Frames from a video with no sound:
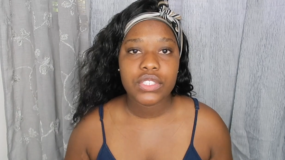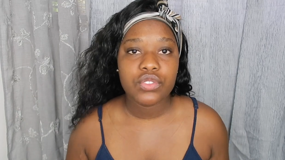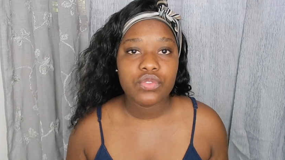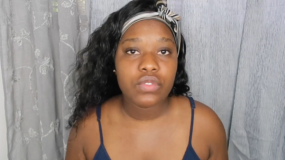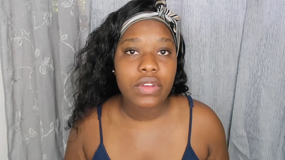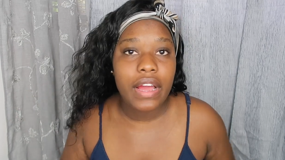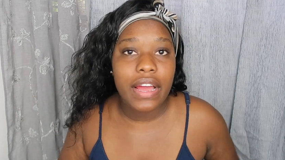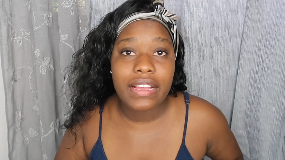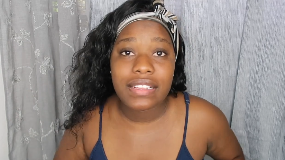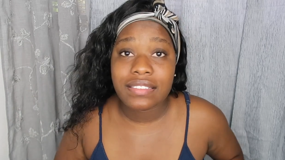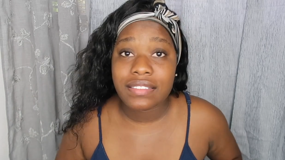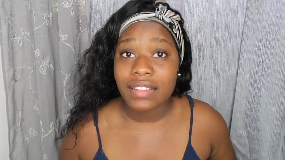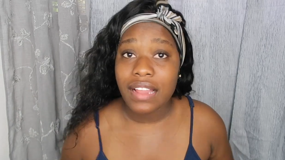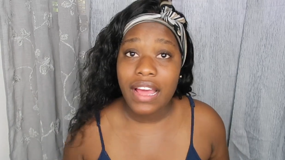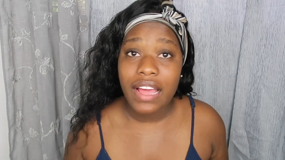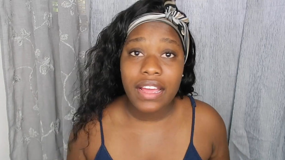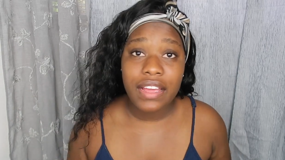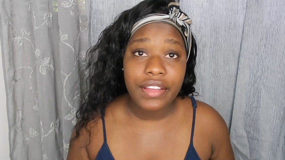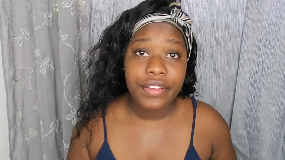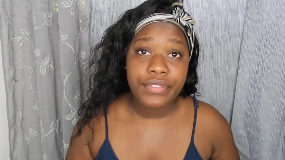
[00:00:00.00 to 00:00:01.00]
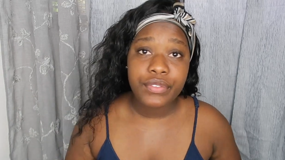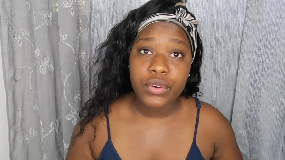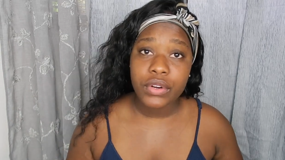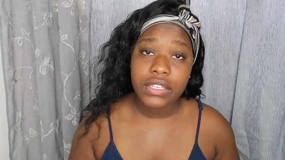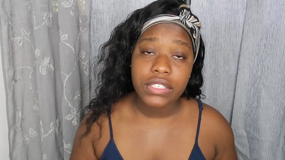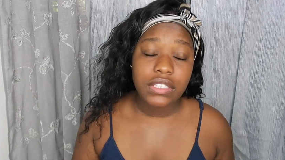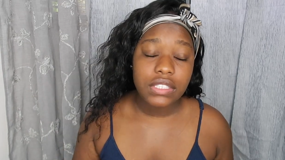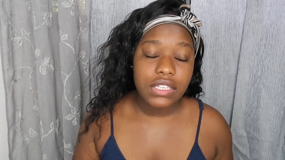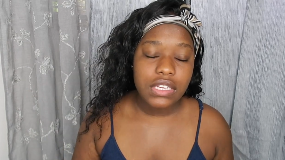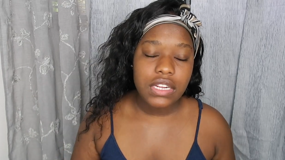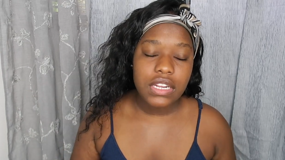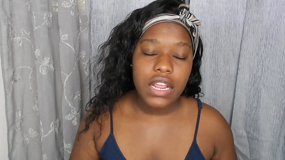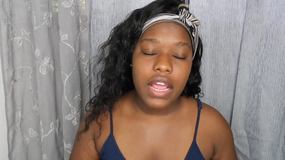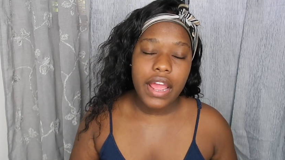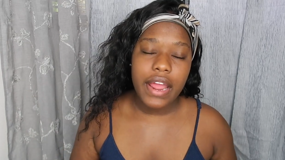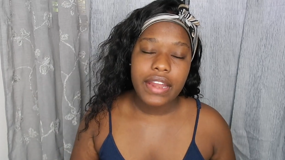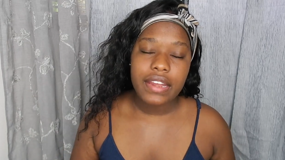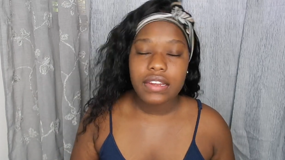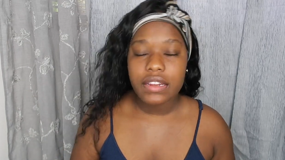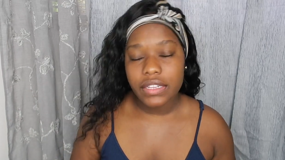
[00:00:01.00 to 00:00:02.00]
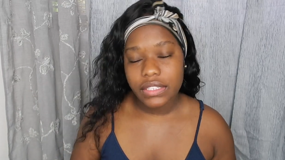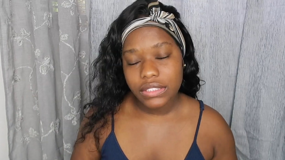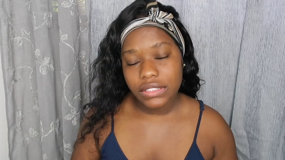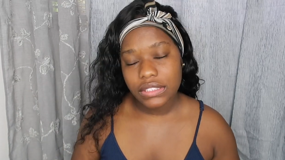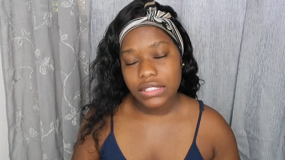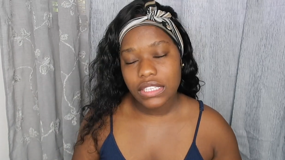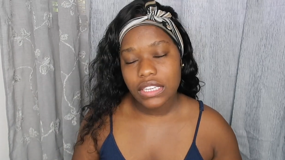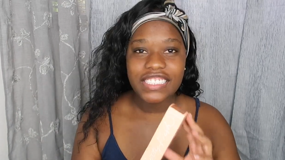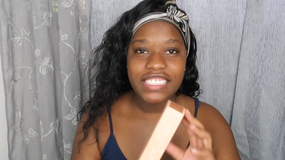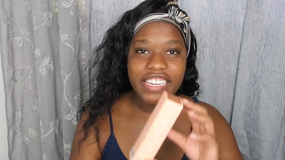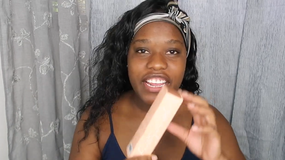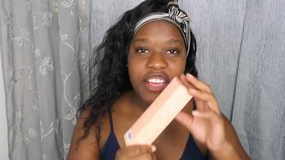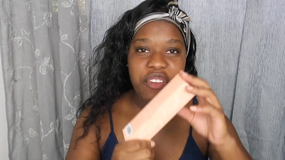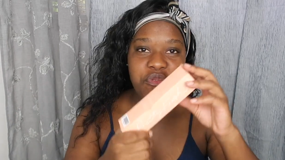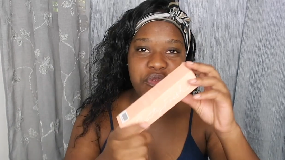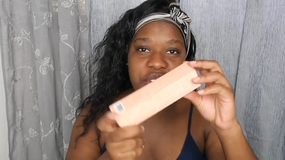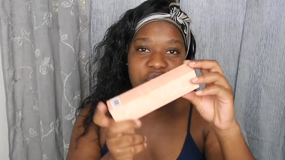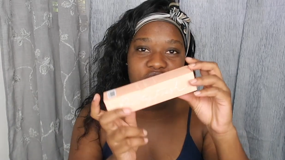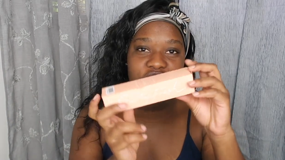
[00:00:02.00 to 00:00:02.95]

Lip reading: to you guys live, crusty and dusty. Today, we